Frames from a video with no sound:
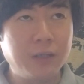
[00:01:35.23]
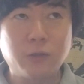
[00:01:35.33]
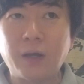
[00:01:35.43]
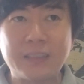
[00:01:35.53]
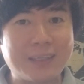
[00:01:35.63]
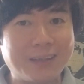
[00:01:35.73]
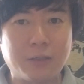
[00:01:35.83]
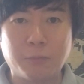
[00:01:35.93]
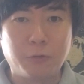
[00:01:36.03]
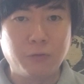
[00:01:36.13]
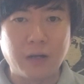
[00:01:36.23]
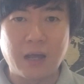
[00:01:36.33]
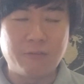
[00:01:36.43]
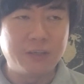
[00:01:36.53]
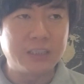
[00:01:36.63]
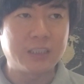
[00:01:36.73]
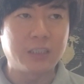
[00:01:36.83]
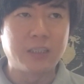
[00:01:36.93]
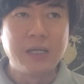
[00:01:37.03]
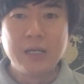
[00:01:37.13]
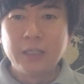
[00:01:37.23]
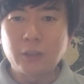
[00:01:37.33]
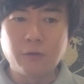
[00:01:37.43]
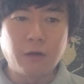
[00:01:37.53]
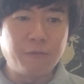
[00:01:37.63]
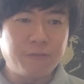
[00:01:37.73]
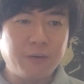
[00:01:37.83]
So I started to do a lot of research. So of